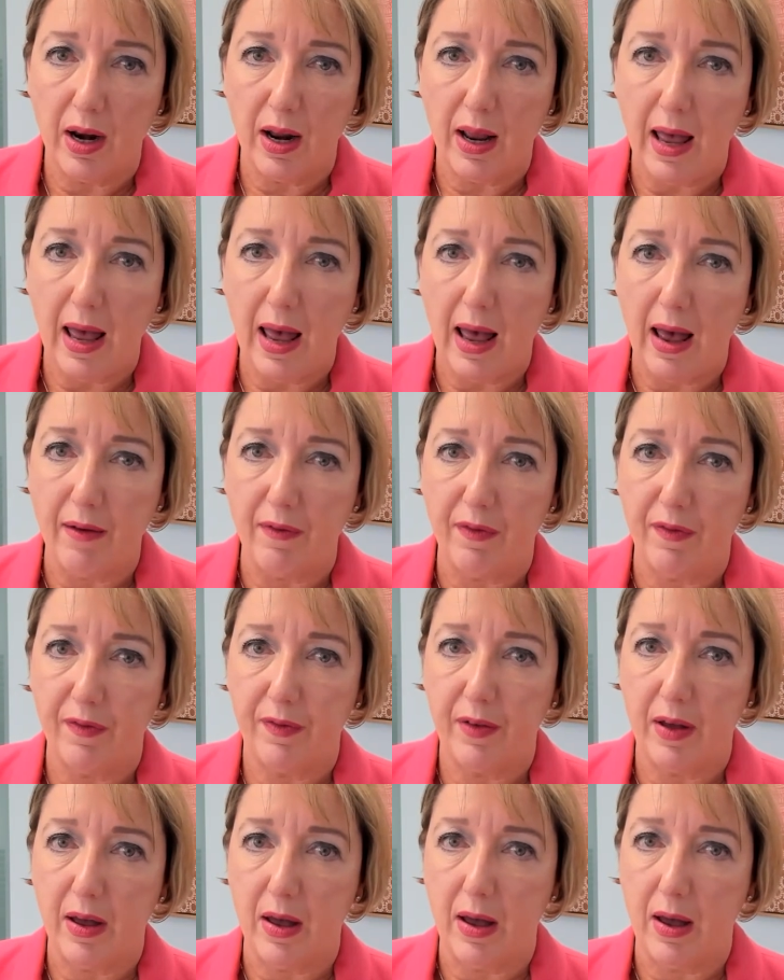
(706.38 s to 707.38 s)
have
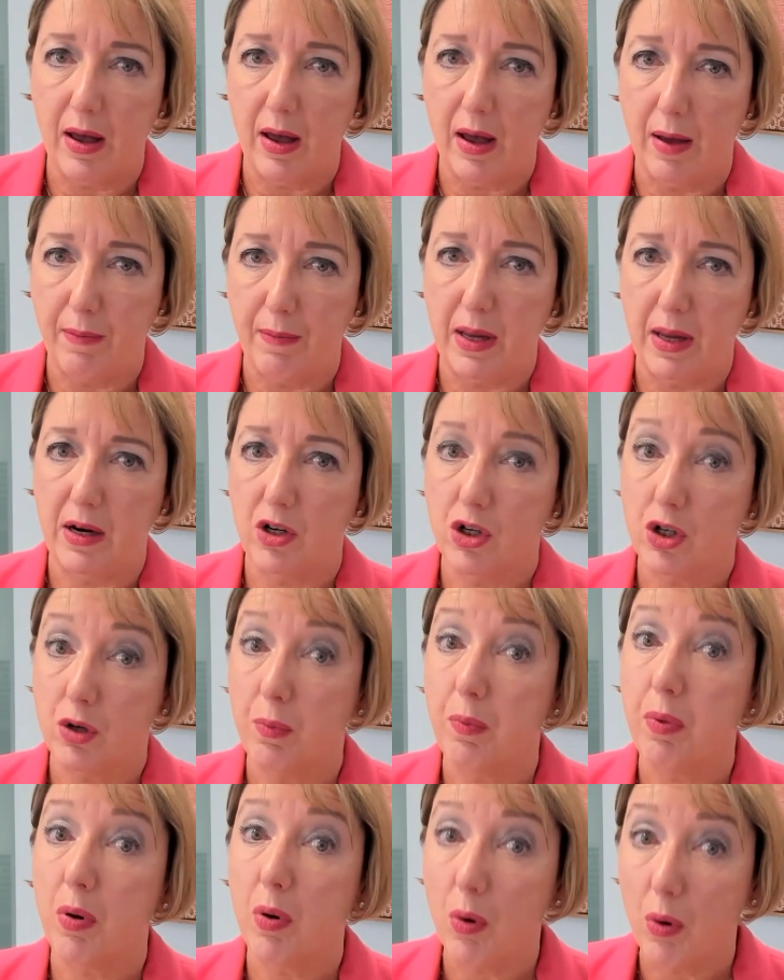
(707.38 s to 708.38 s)
a minute to
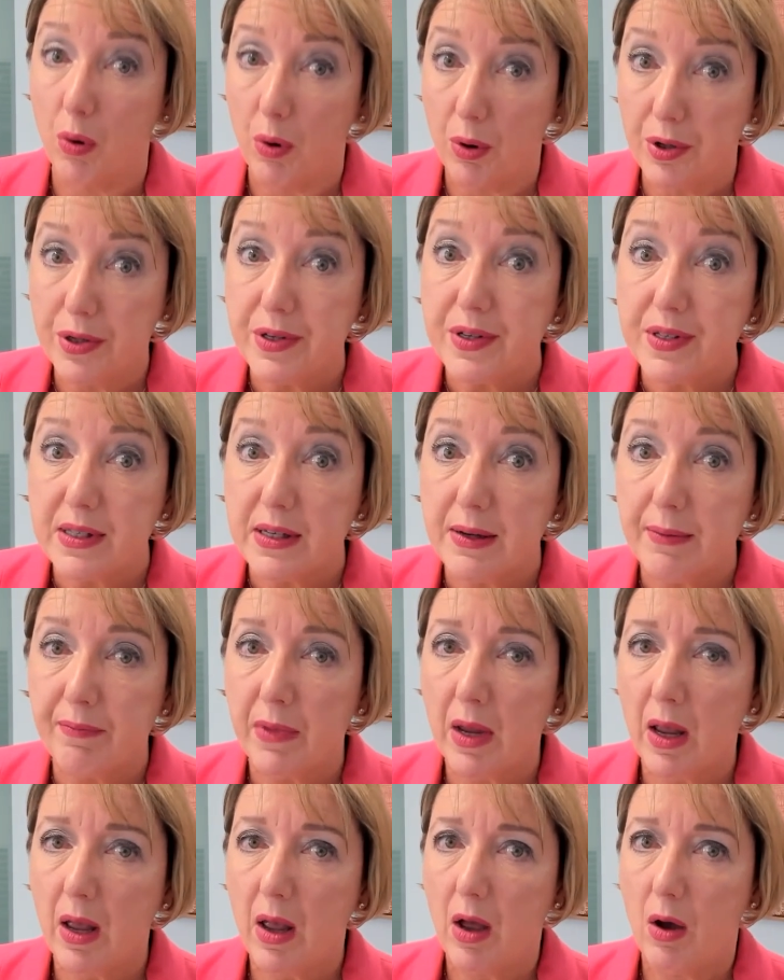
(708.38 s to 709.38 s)
pause
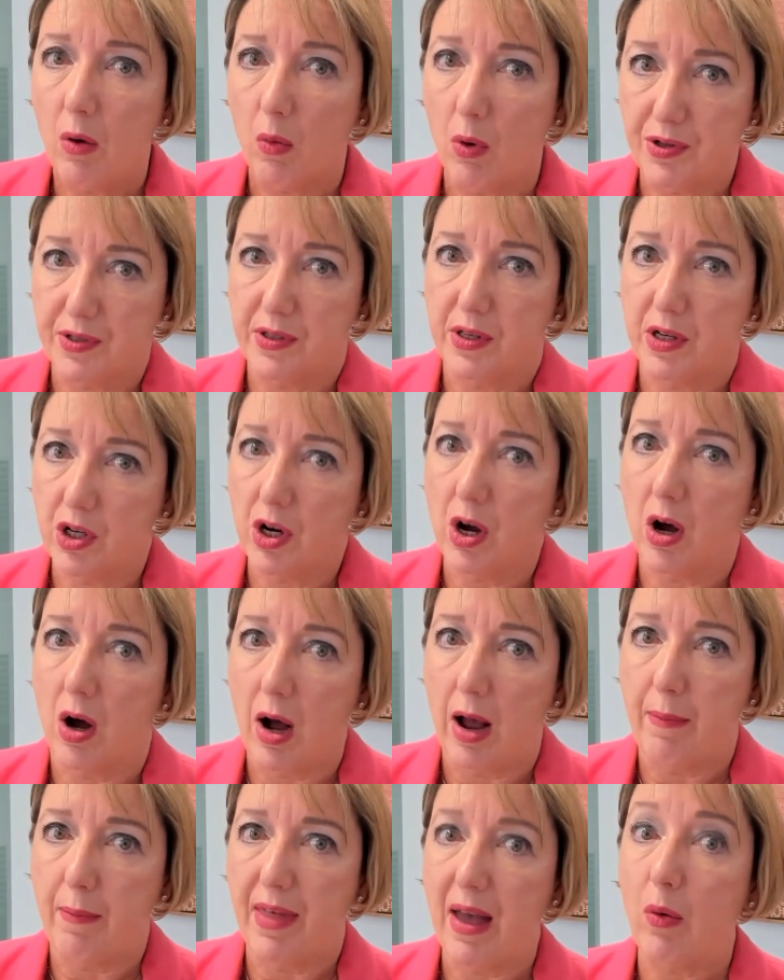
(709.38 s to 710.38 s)
was the
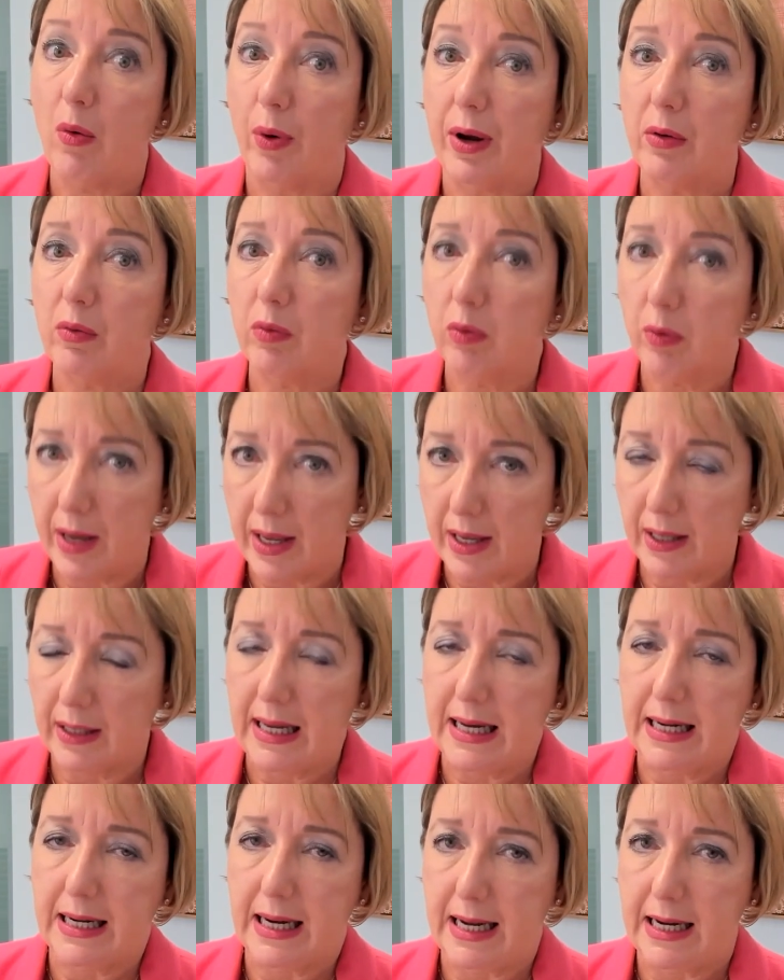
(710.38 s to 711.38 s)
time that we really
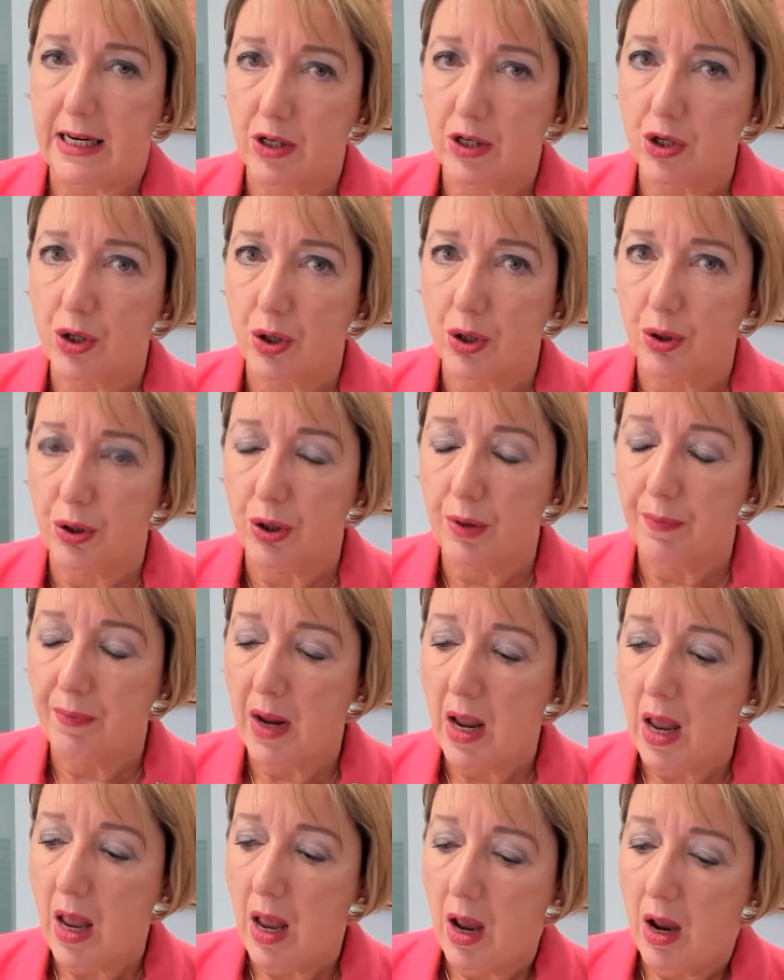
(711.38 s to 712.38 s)
needed to.
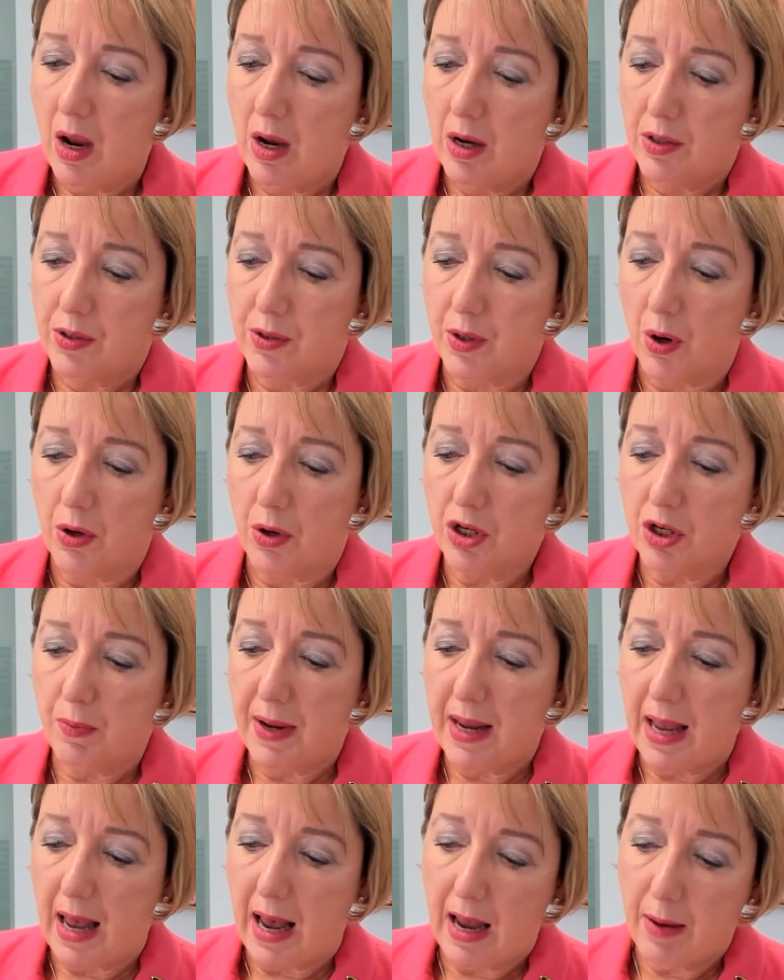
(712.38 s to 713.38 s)
So to
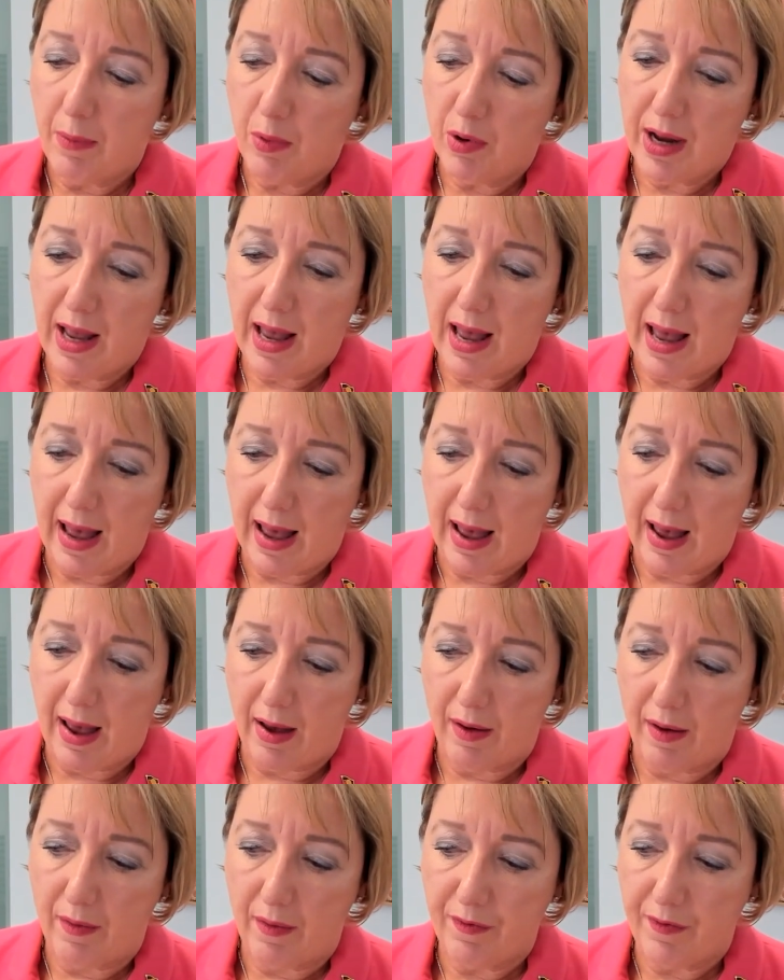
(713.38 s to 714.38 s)
be able to
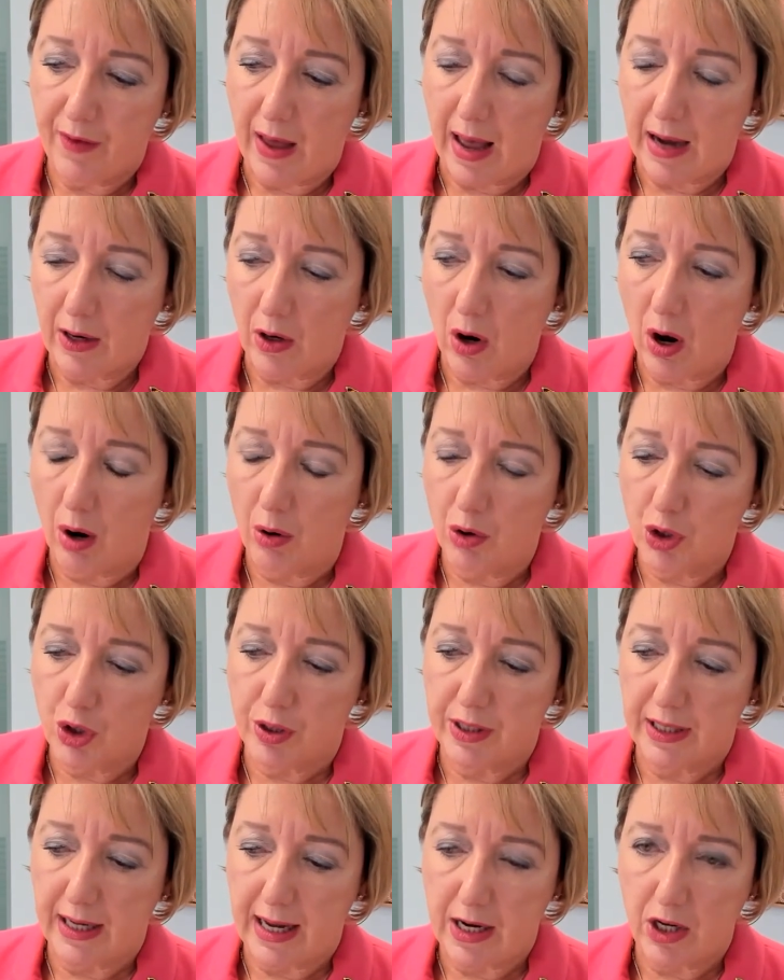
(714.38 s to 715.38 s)
have our culture
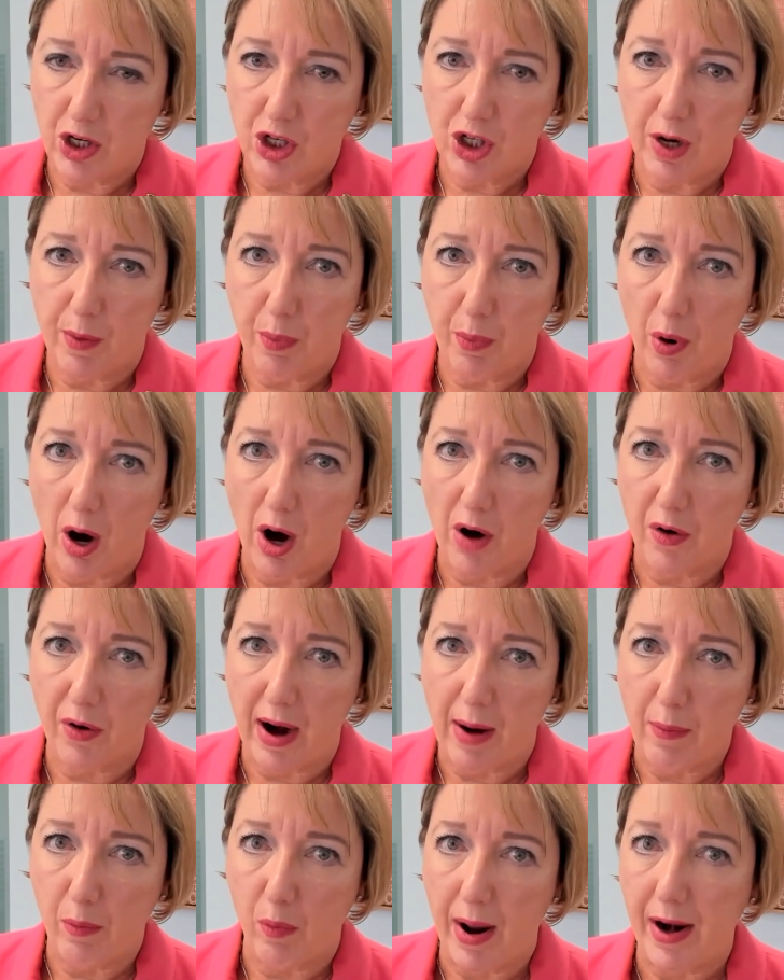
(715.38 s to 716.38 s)
and leadership
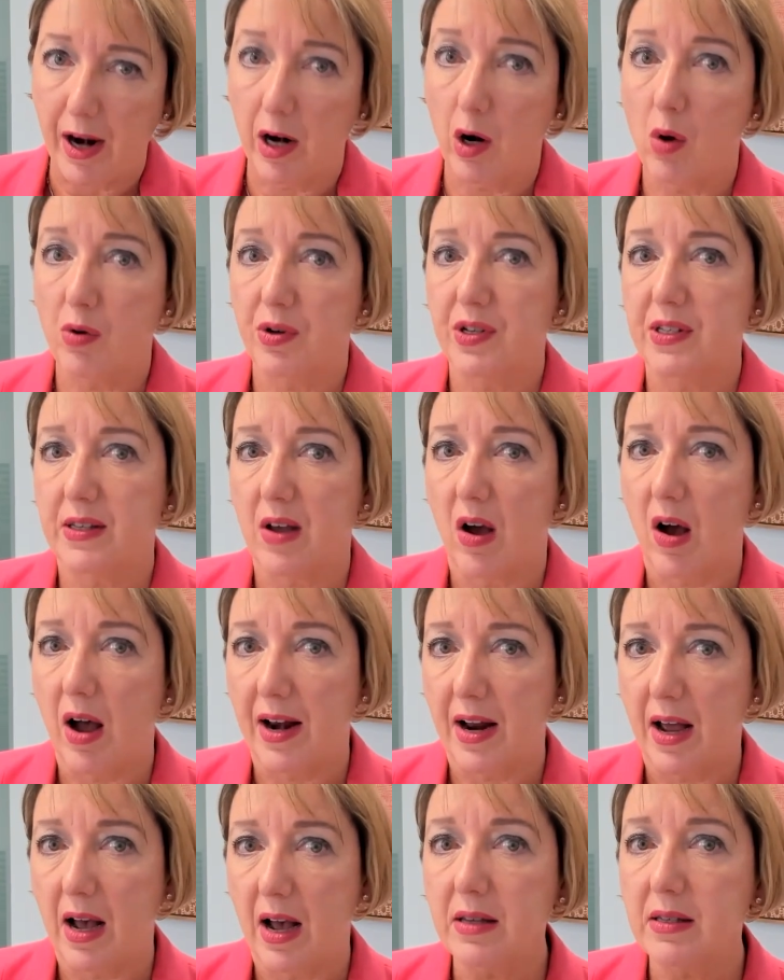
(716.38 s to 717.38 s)
program run alongside
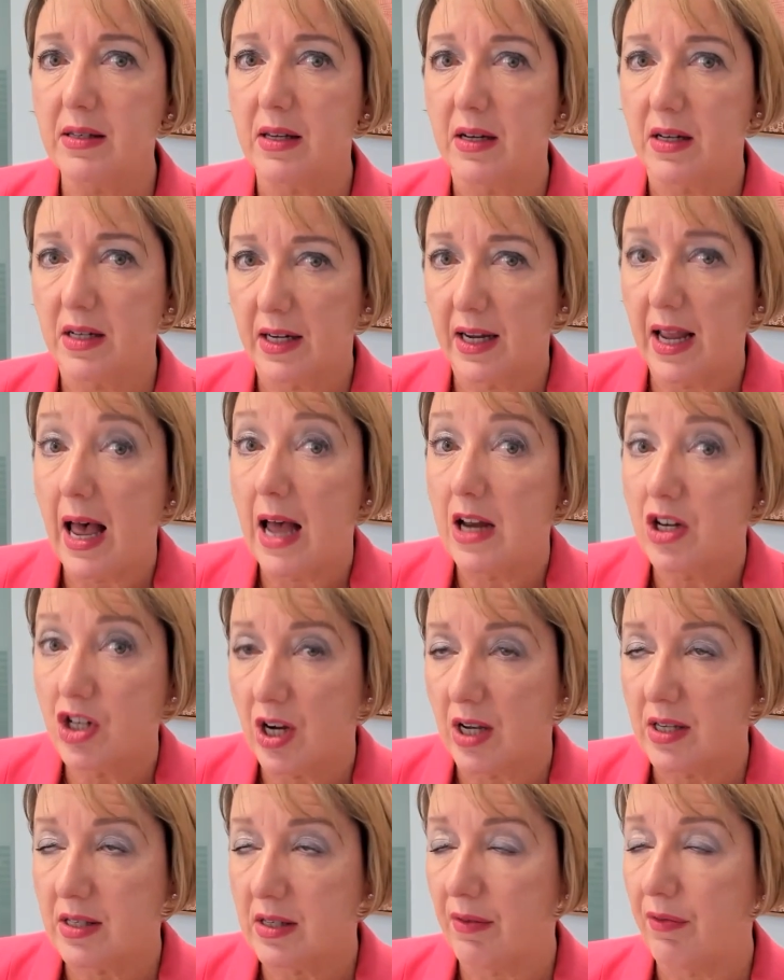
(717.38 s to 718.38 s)
us and to catch
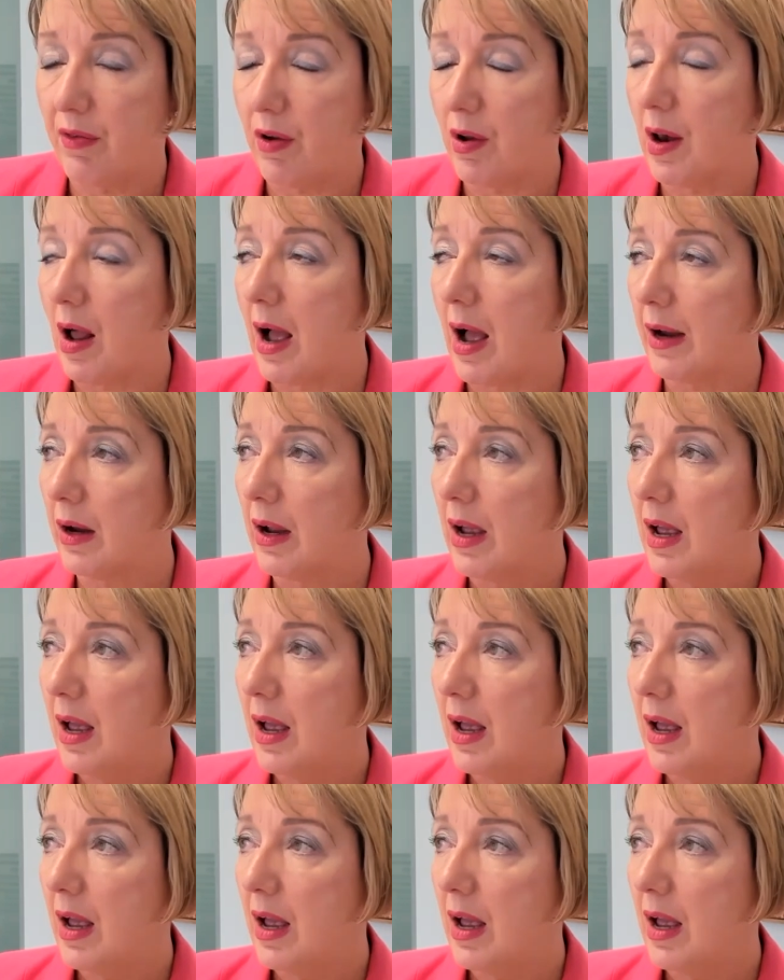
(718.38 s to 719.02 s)
us, if you like,